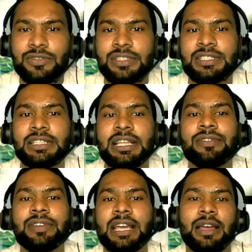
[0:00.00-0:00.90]
question that
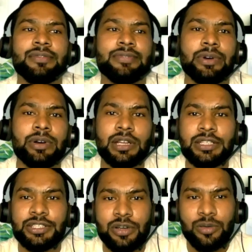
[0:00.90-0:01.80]
we have for
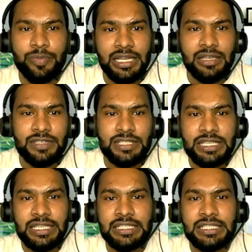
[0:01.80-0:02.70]
the topic, which
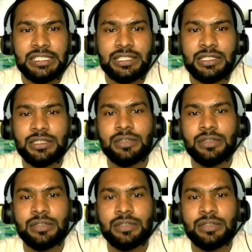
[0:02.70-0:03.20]
is